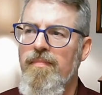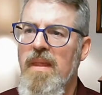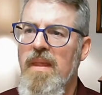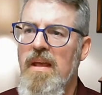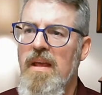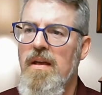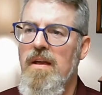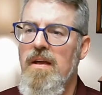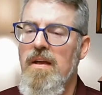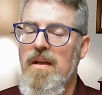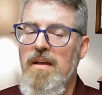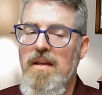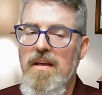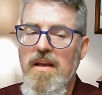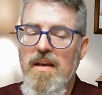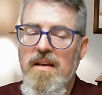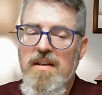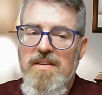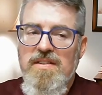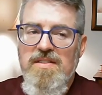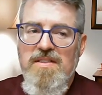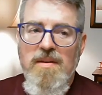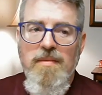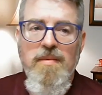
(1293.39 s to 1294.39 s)
right yeah
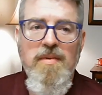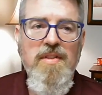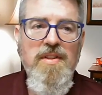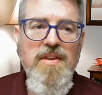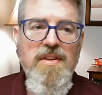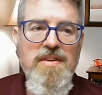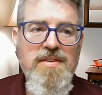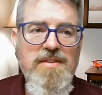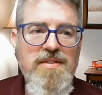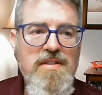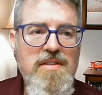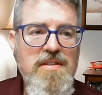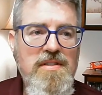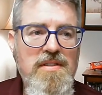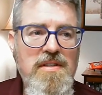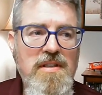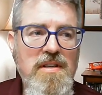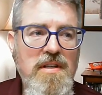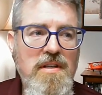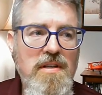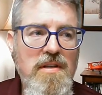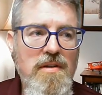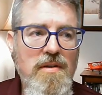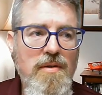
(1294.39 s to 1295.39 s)
because some of this is
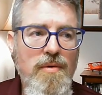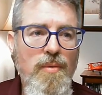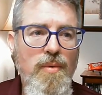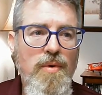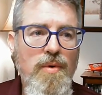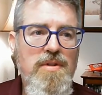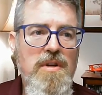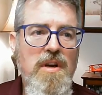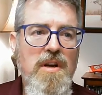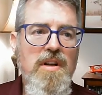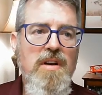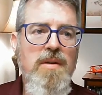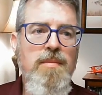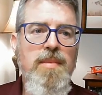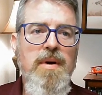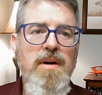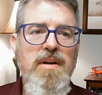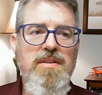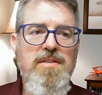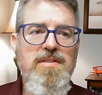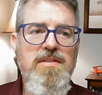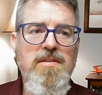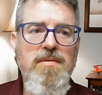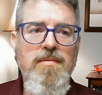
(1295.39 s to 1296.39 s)
it, we're talking
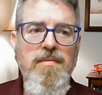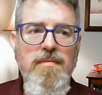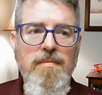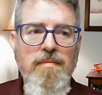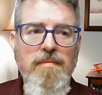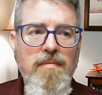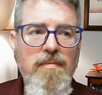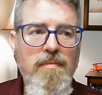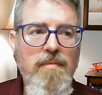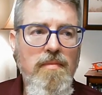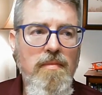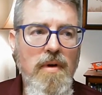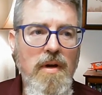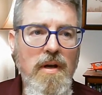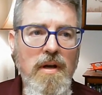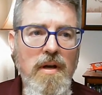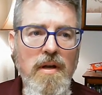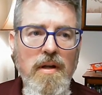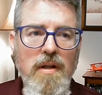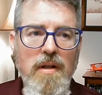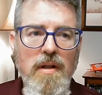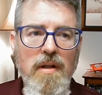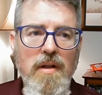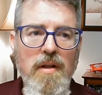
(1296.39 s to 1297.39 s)
about some
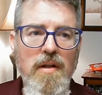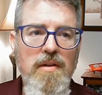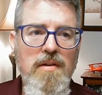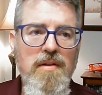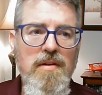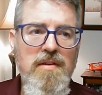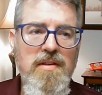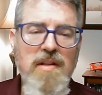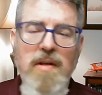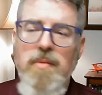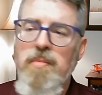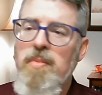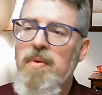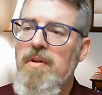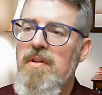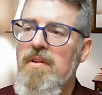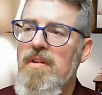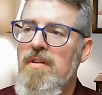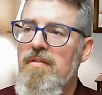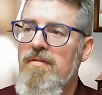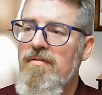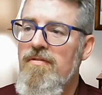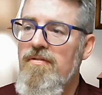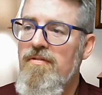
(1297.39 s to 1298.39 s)

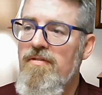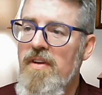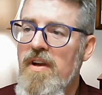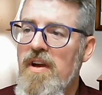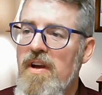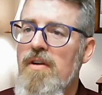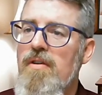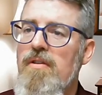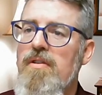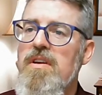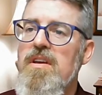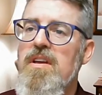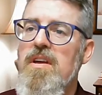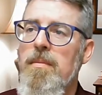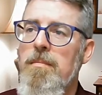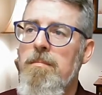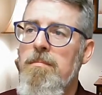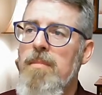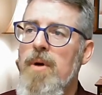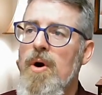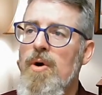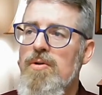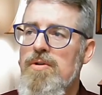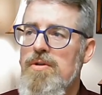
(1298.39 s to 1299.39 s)
typically very
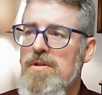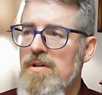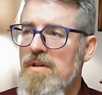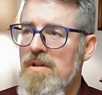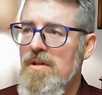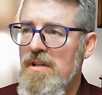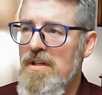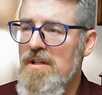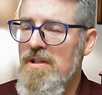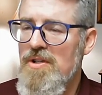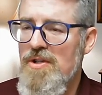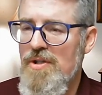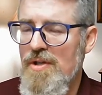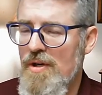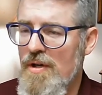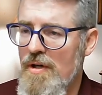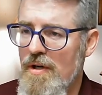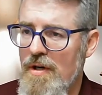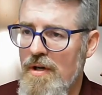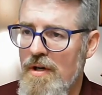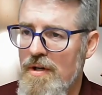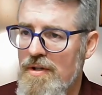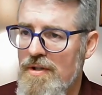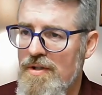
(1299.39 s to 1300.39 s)
emotionally
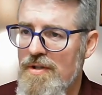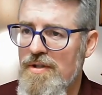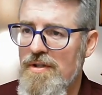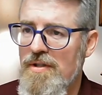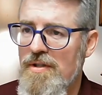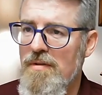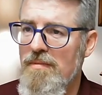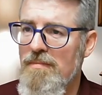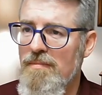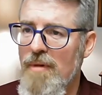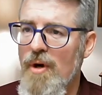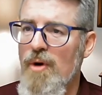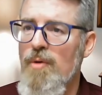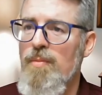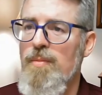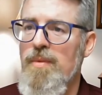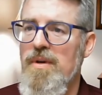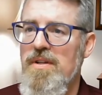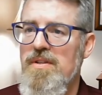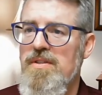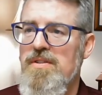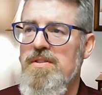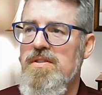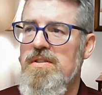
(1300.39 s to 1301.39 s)
charged
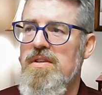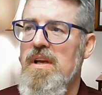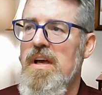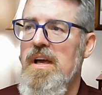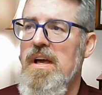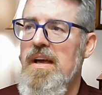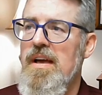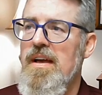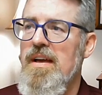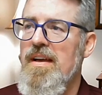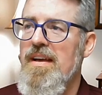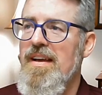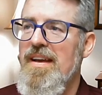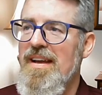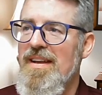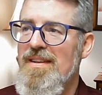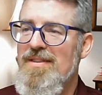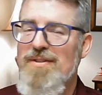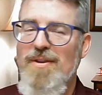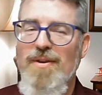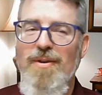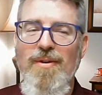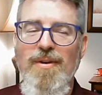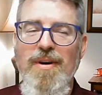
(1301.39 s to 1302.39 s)
moments Yep. And
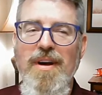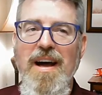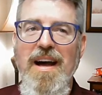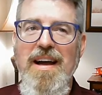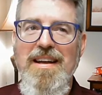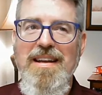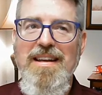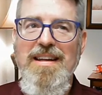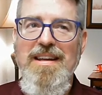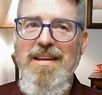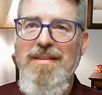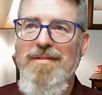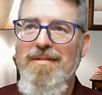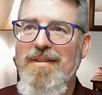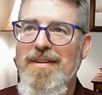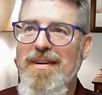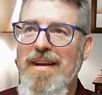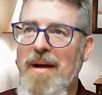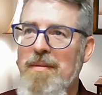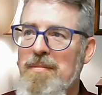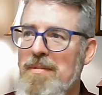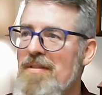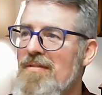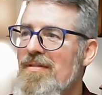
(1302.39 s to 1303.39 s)
so I can even
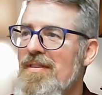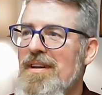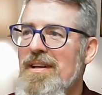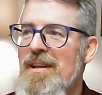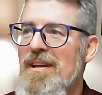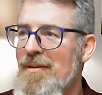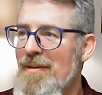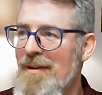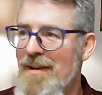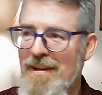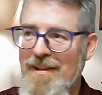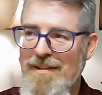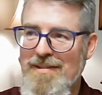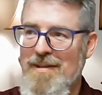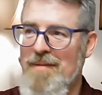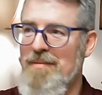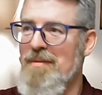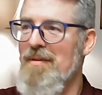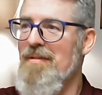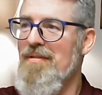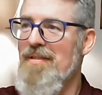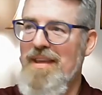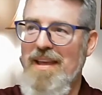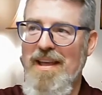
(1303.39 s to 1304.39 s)
I'm even hearing some
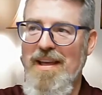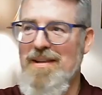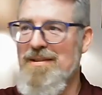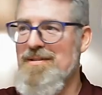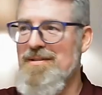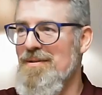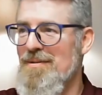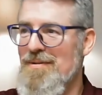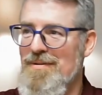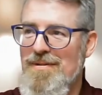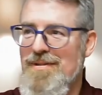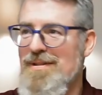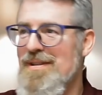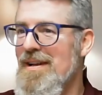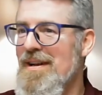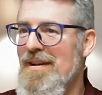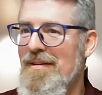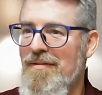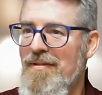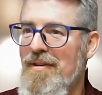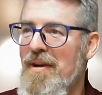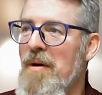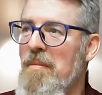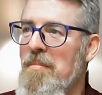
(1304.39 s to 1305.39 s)
of the answers that
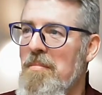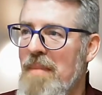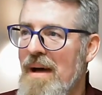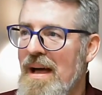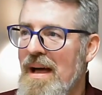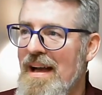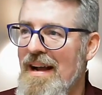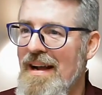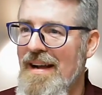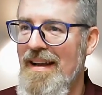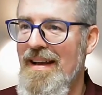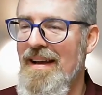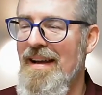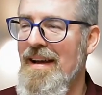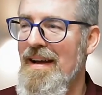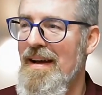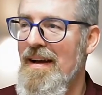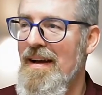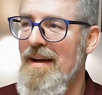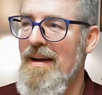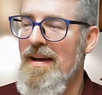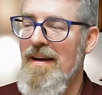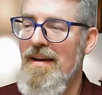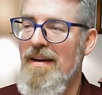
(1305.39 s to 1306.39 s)
have come back,
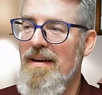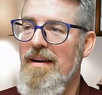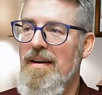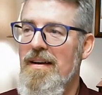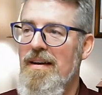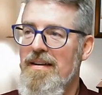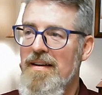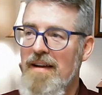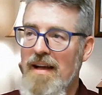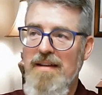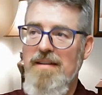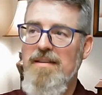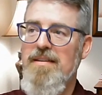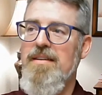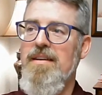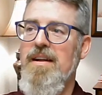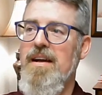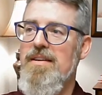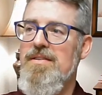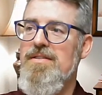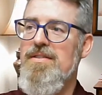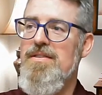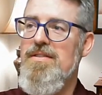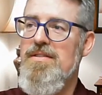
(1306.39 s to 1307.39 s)
uh, not
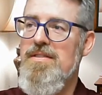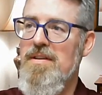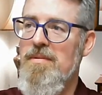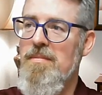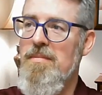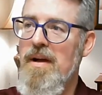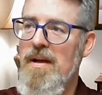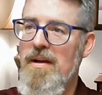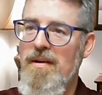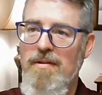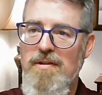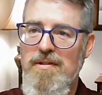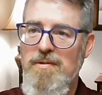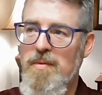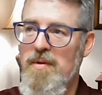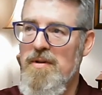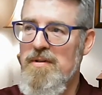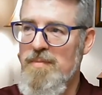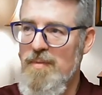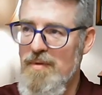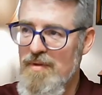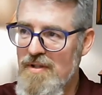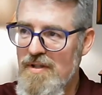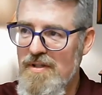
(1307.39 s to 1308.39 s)
not just in my own
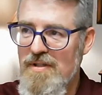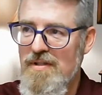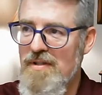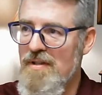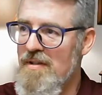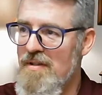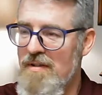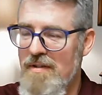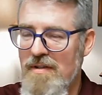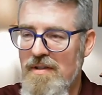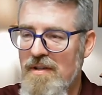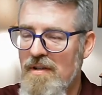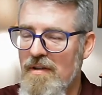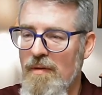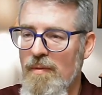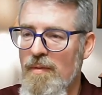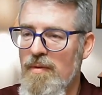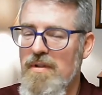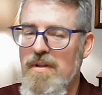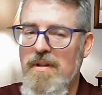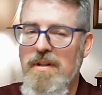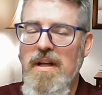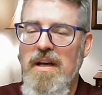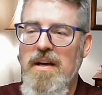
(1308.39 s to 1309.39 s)
experience, but just in dealing
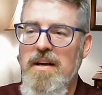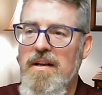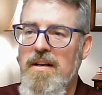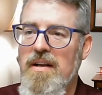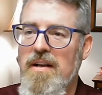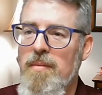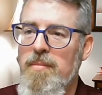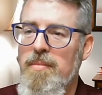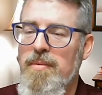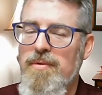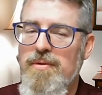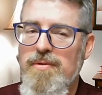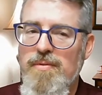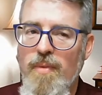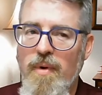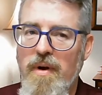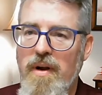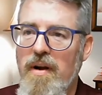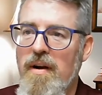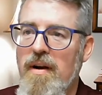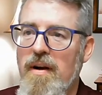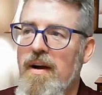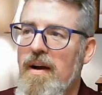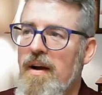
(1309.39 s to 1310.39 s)
with a lot of couples
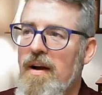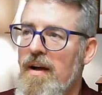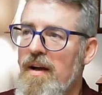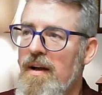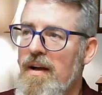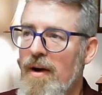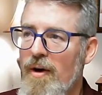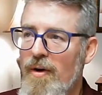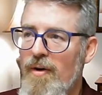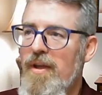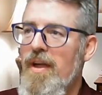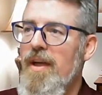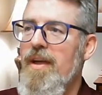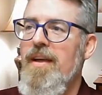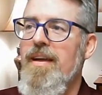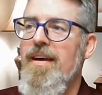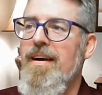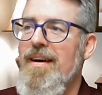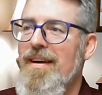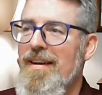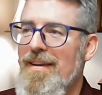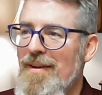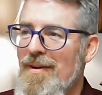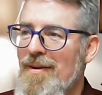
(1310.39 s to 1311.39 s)
where okay,
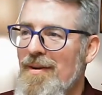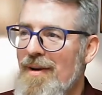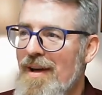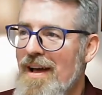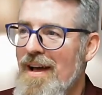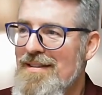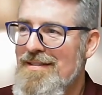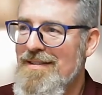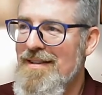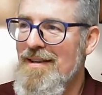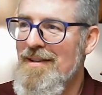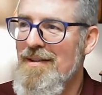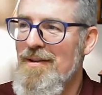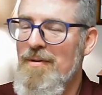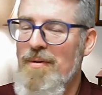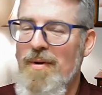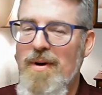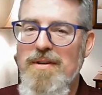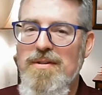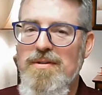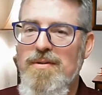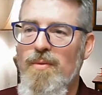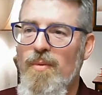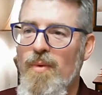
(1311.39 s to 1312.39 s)
you know, asking the
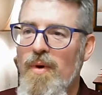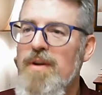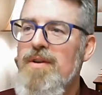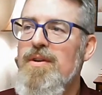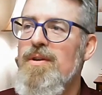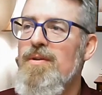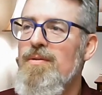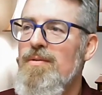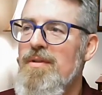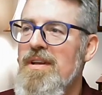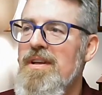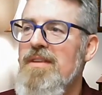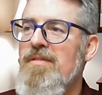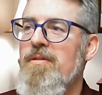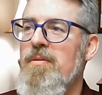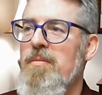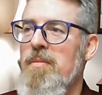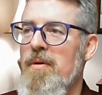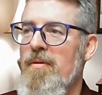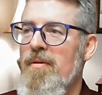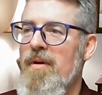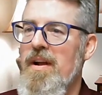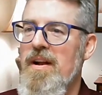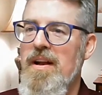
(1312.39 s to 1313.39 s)
question, what do you need from
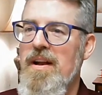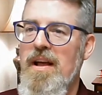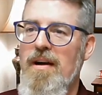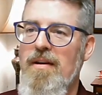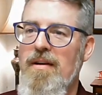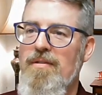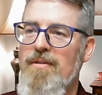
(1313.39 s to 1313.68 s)
me right now?